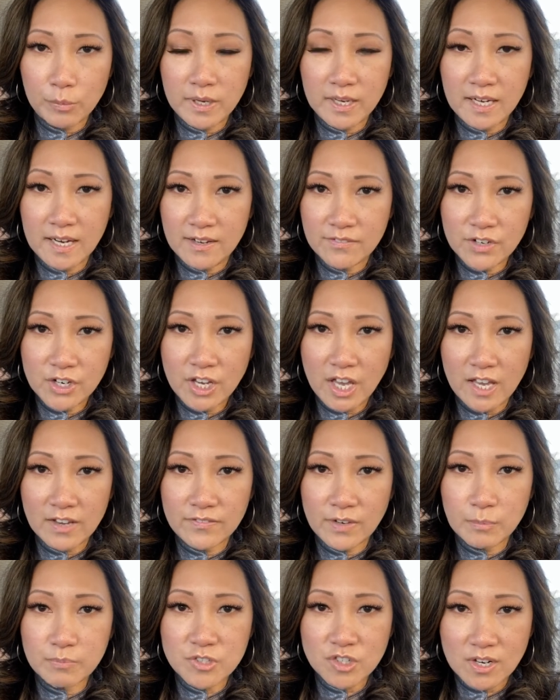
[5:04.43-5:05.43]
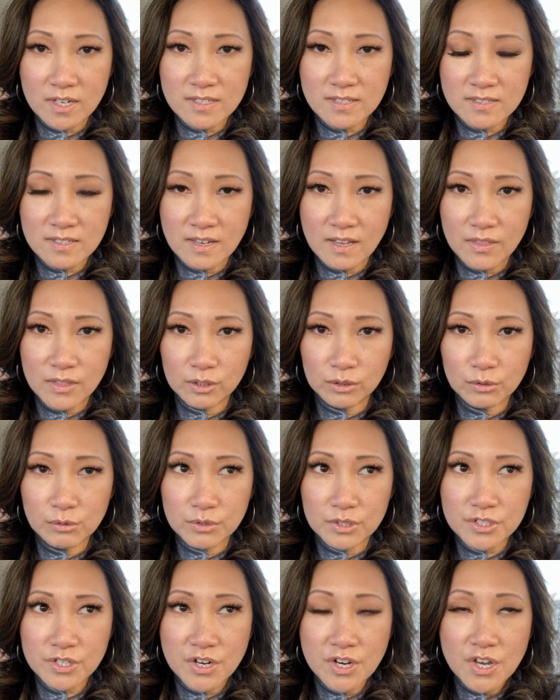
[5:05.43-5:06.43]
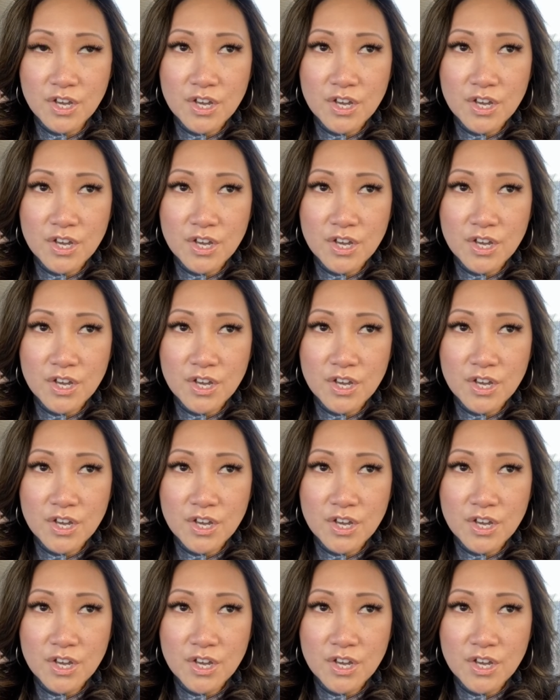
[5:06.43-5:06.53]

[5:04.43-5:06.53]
He never gave up trusting in the Lord.